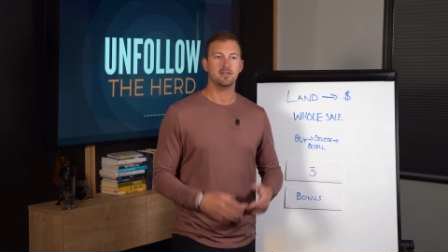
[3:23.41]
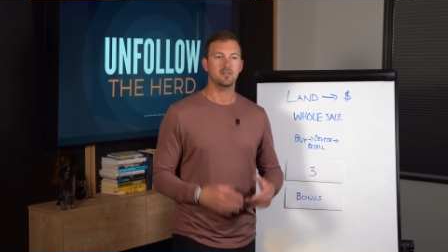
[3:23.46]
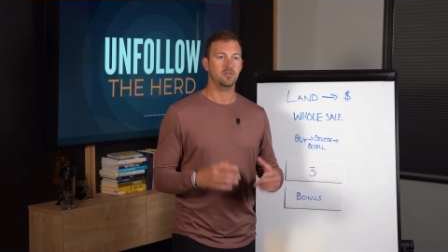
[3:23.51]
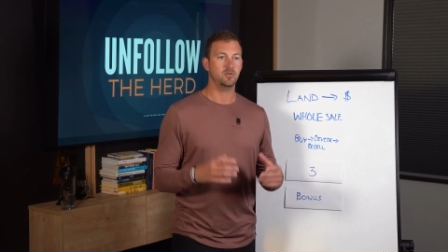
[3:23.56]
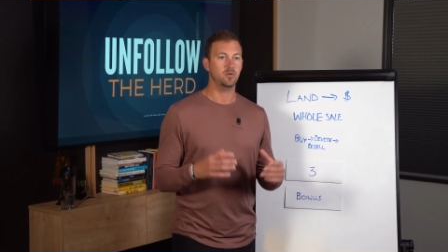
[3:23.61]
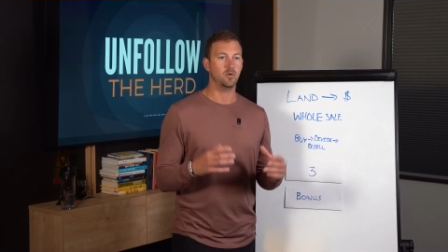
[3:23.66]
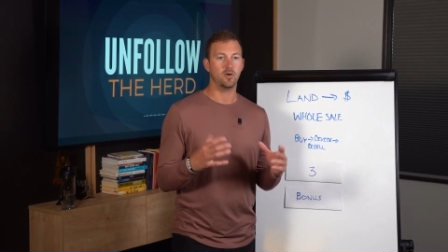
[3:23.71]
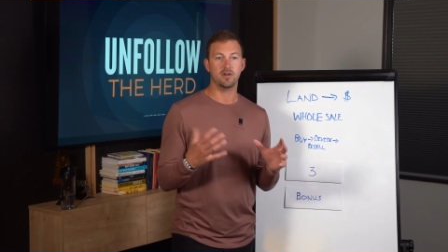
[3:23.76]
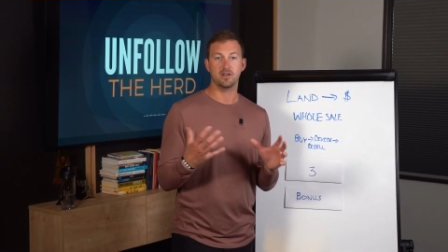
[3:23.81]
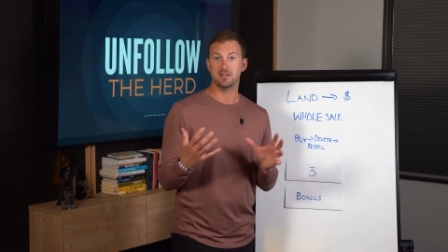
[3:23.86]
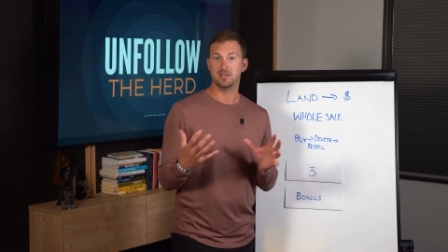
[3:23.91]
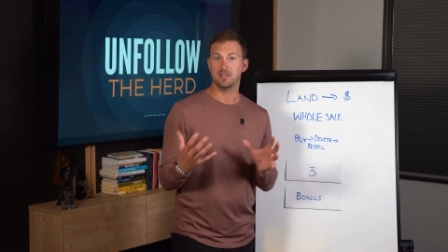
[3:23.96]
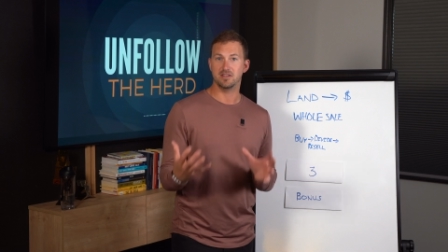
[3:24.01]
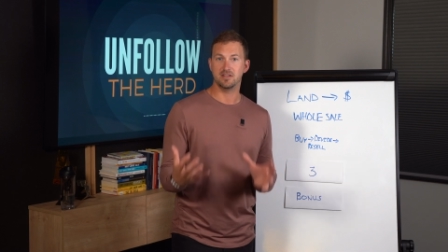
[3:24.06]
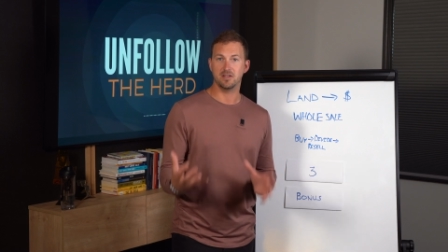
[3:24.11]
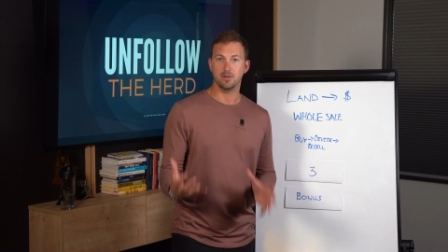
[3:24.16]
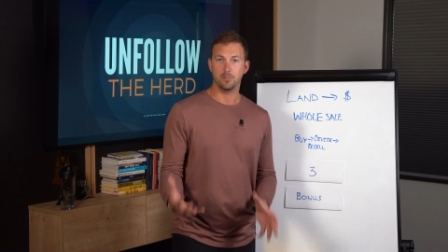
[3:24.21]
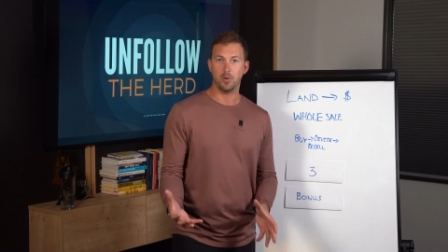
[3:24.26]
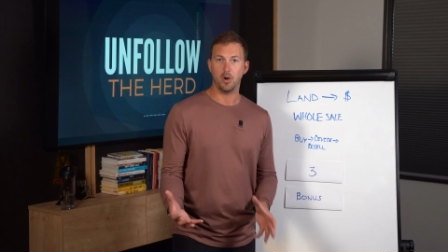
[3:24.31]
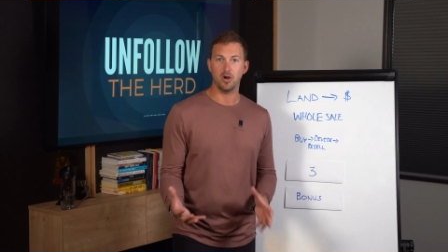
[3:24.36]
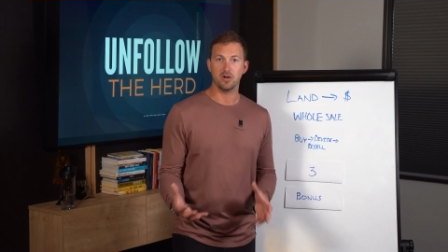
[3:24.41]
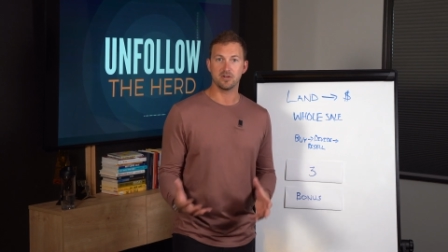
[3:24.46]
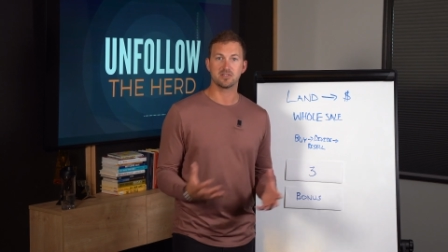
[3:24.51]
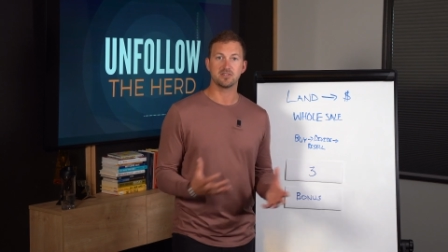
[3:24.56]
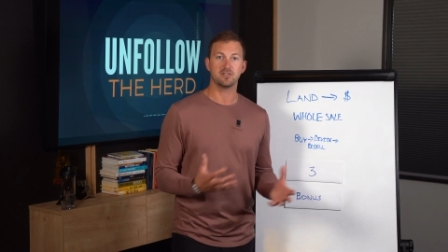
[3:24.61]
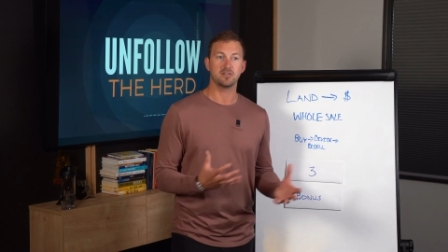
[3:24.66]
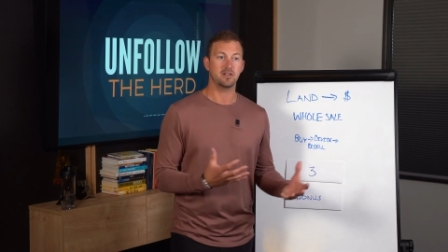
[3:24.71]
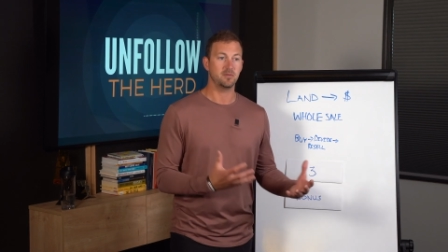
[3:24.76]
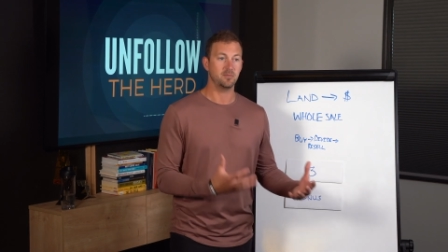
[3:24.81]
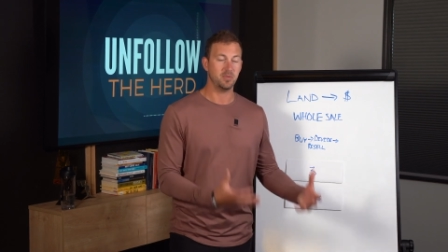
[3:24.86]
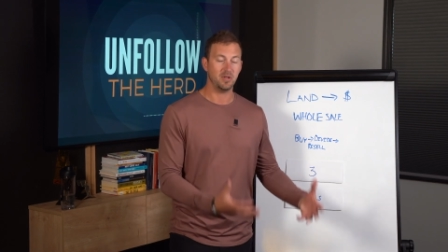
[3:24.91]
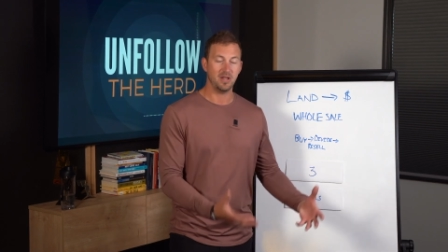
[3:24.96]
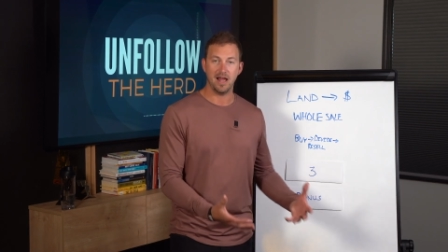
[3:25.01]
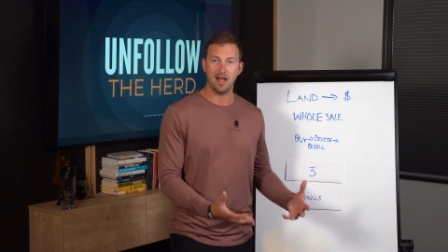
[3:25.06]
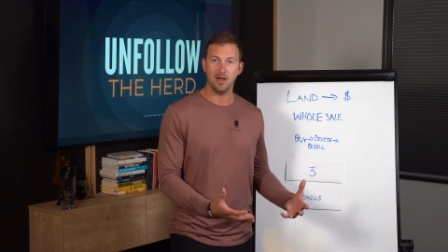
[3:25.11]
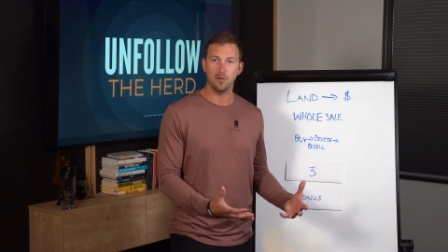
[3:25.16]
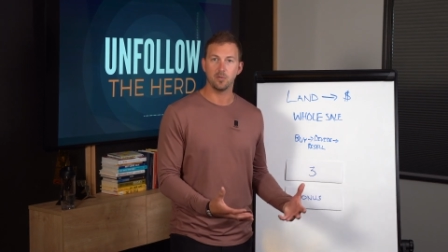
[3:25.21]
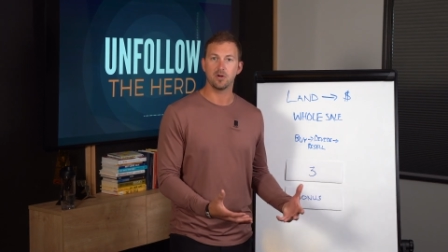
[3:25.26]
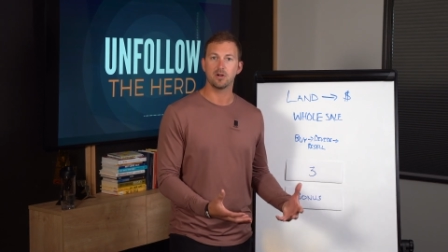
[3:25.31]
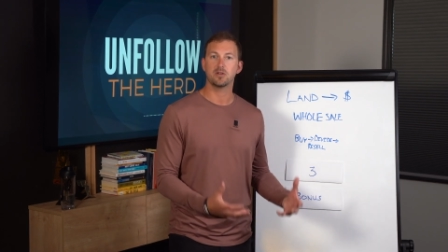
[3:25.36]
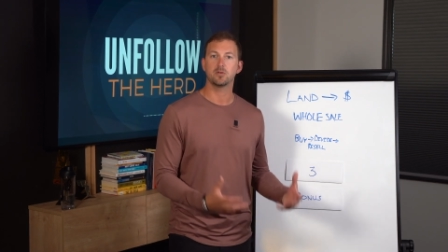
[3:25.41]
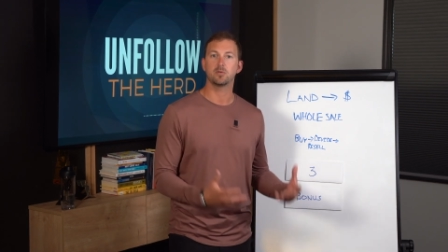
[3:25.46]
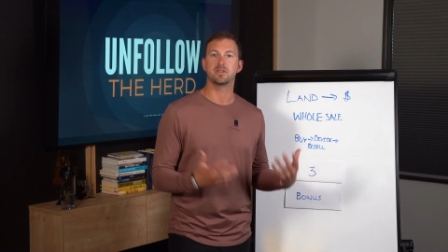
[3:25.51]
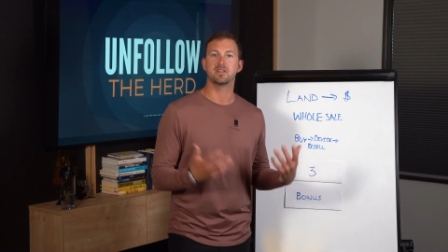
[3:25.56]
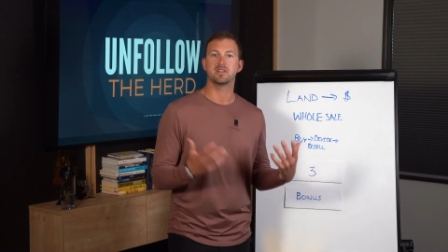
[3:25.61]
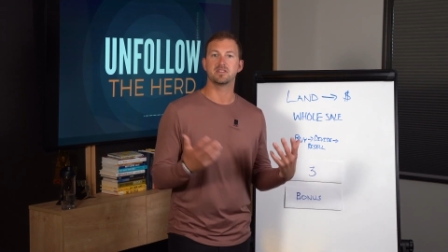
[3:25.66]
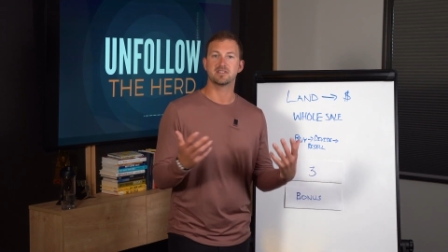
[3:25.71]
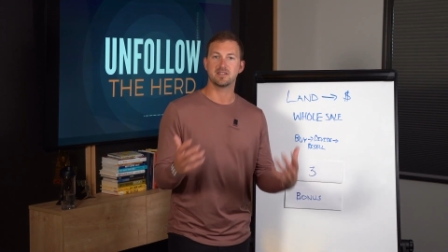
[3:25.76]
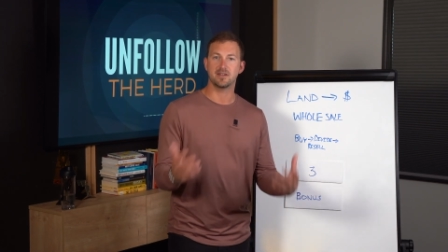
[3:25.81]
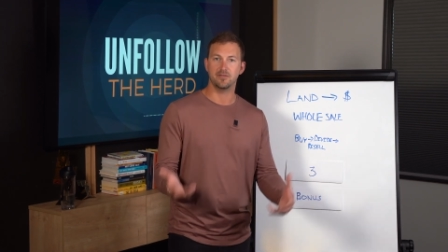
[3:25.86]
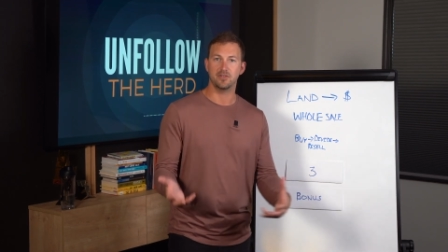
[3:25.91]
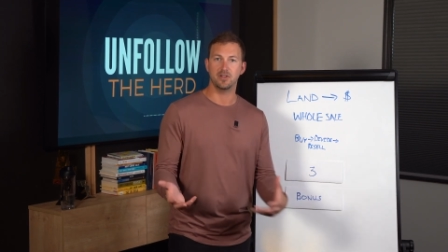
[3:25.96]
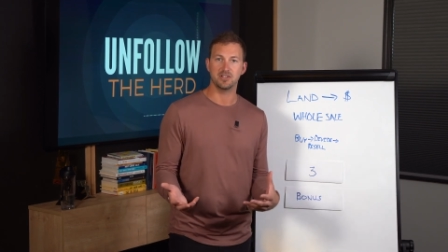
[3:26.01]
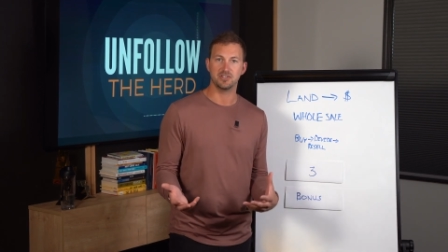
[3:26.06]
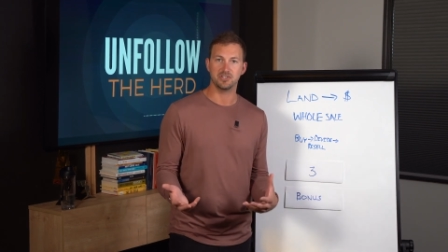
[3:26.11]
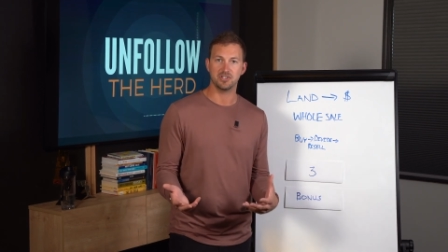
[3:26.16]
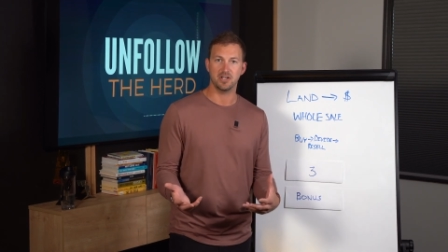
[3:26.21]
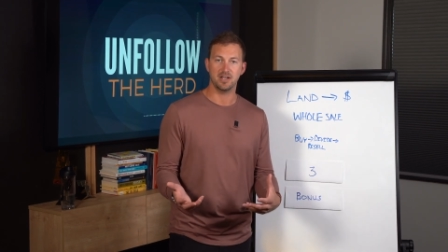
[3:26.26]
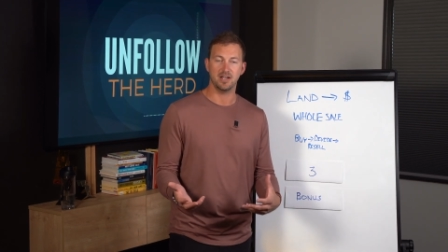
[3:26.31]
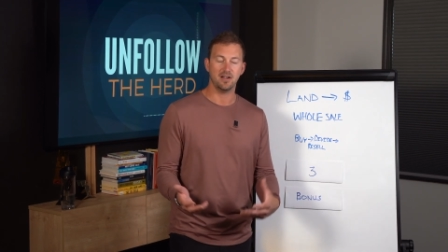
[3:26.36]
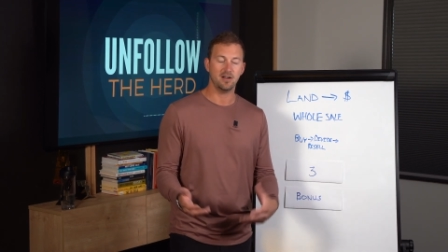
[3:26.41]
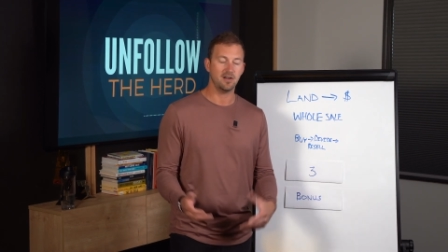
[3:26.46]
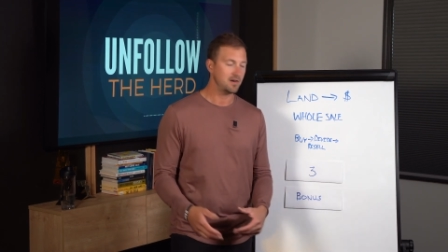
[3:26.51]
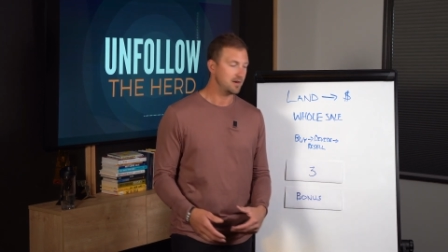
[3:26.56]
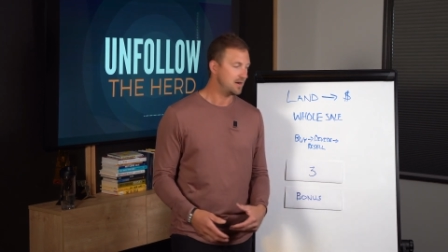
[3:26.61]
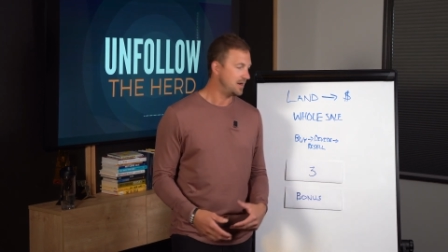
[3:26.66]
You already did the parcel and plat work with a civil engineer.